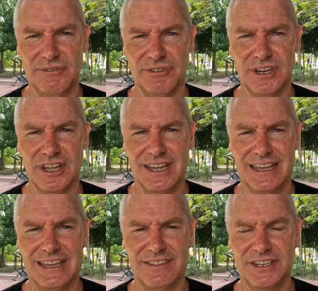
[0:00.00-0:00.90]
effort
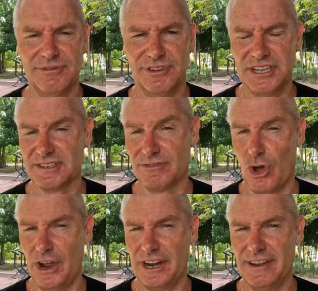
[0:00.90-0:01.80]
in the defensive
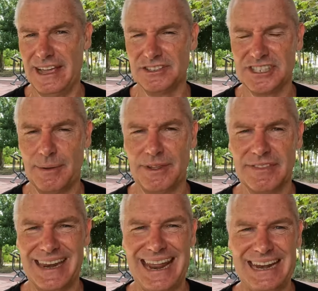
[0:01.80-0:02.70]
line. And that's
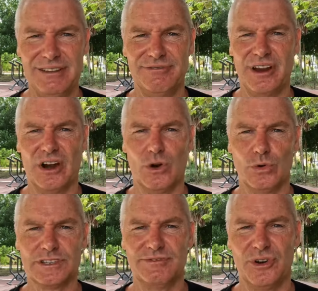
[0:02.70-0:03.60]
something that Andy Farrell
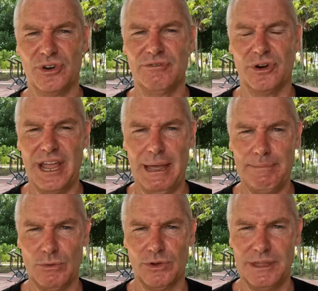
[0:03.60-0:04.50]
was very, very
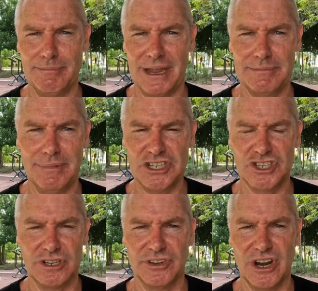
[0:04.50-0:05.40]
happy with. He made
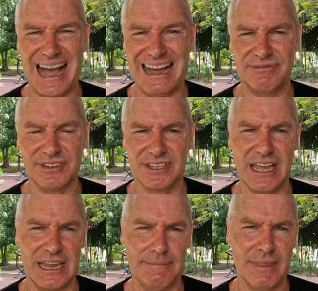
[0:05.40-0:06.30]
mention of it after the
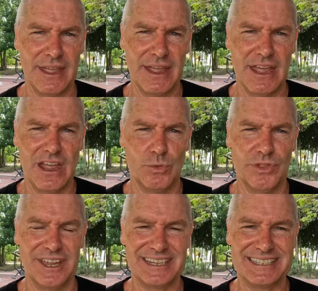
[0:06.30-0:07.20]
game,
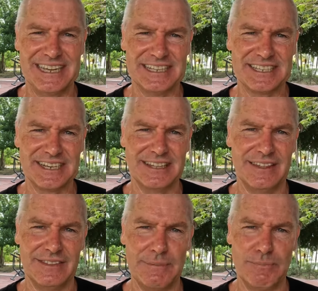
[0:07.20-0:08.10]
with the intensity
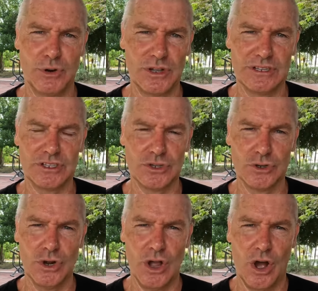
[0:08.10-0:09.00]
that they put
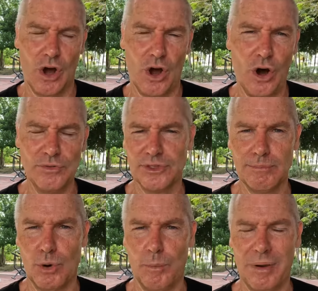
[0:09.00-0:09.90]
into
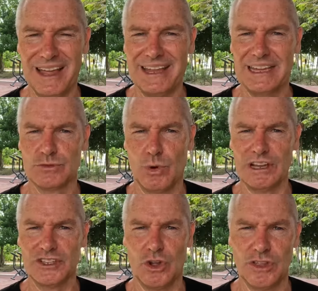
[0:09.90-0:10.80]
off-the-ball play as
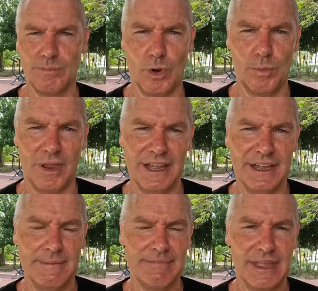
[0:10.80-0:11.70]
well as on-the-ball
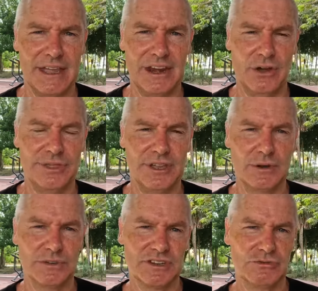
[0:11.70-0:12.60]
play. And I think
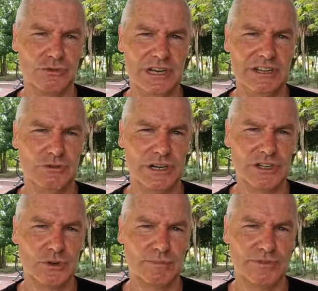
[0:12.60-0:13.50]
it was a really, really
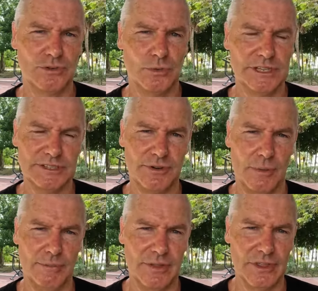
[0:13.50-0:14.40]
good performance
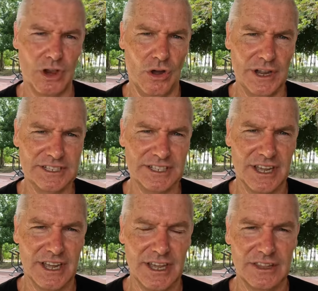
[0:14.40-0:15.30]
from the Lions.
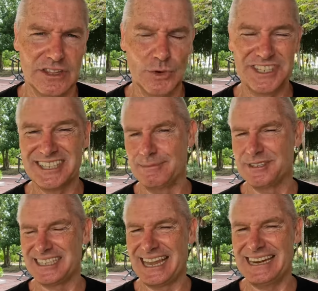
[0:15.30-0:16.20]
There were some
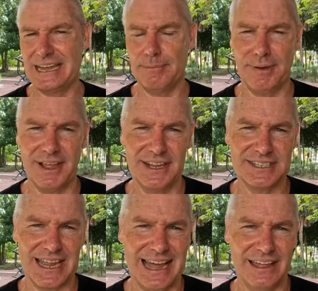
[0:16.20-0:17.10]
standout
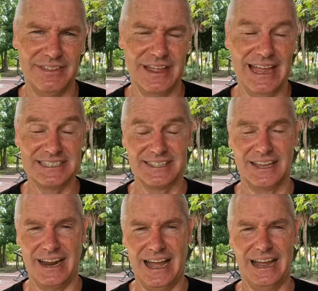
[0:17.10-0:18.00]
players, as
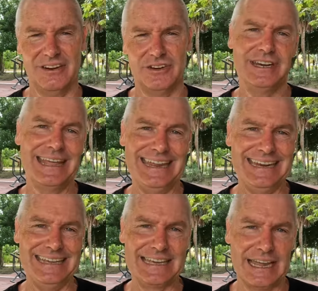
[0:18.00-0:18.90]
there are in
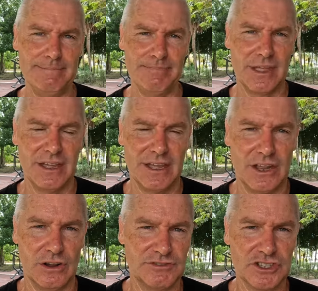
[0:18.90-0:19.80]
any game,
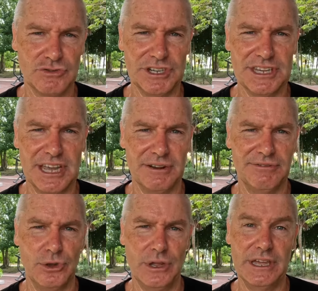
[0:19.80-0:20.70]
and I've just written down a
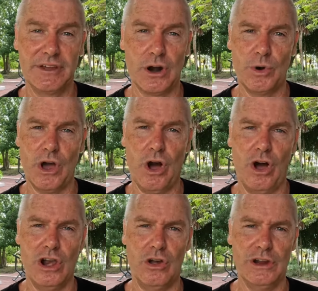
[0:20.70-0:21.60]
few here that I want to
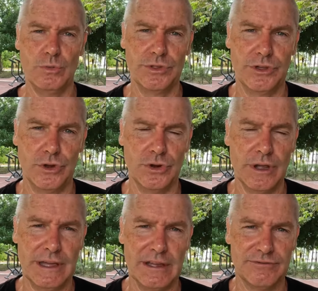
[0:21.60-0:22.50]
highlight with you
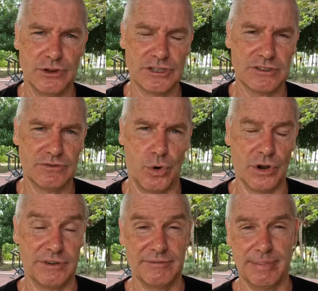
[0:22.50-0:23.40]
first of
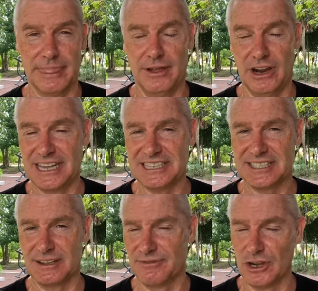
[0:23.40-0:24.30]
all. And I
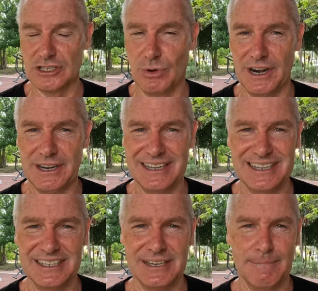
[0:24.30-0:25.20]
guess the first one
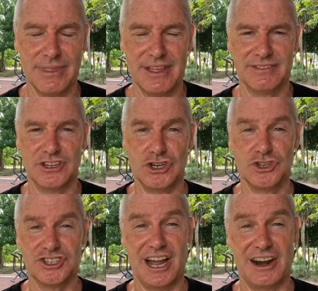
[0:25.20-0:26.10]
is the
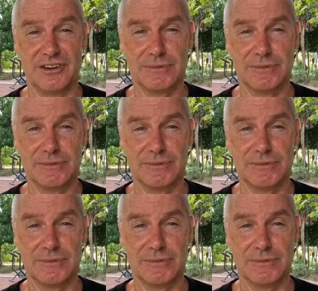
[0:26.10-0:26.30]
new star